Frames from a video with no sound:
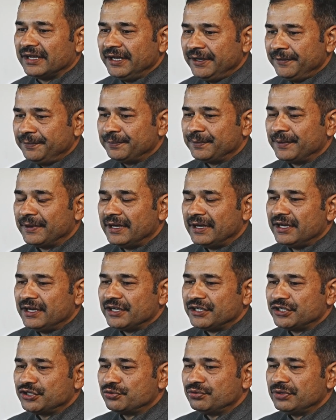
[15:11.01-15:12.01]
If
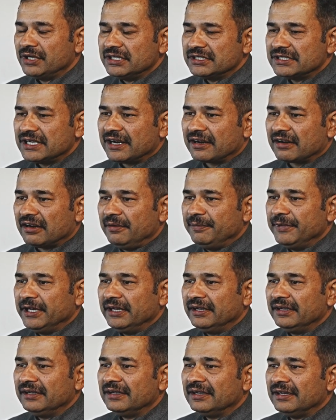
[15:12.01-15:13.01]
students are
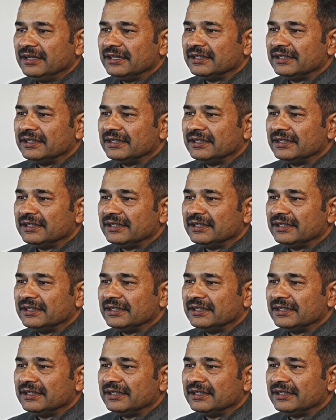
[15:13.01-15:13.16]
coming,